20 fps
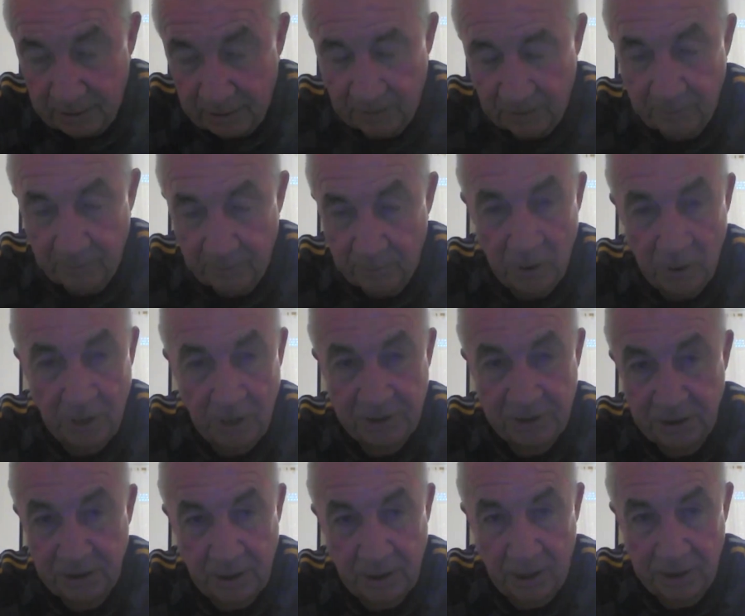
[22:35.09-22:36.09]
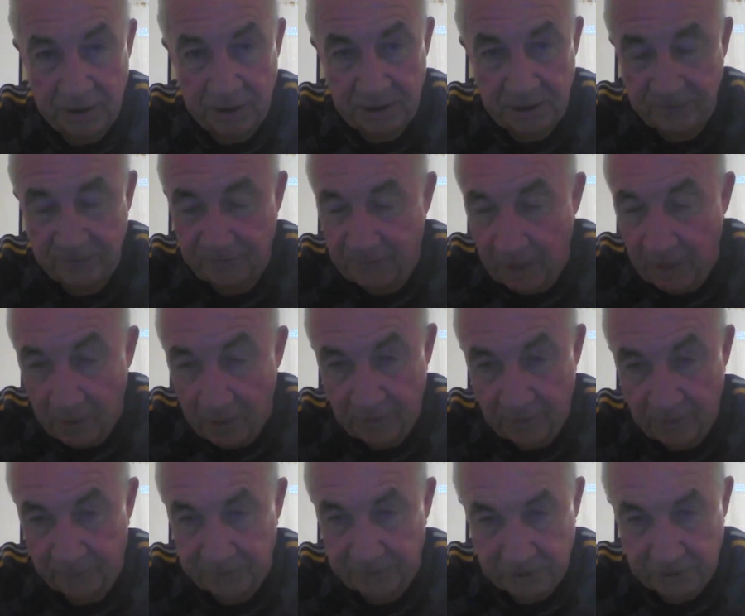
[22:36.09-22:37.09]
The merchandise has
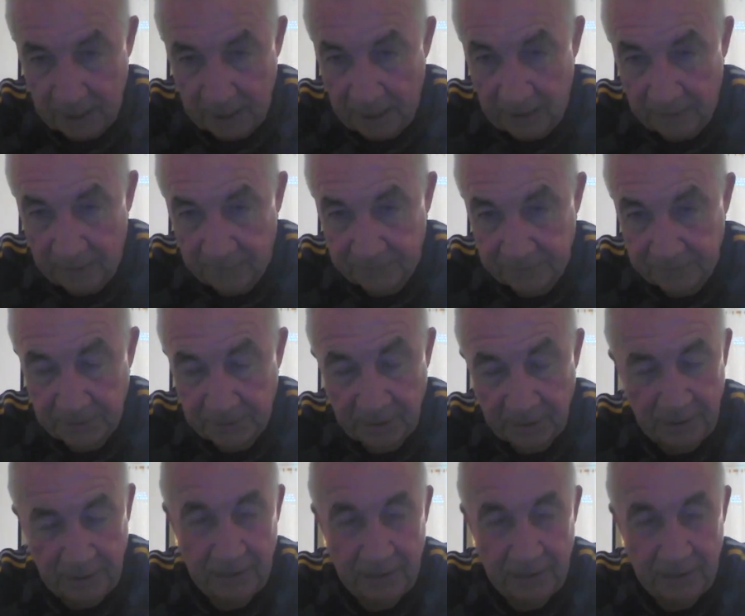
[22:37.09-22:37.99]
flown off the shelves.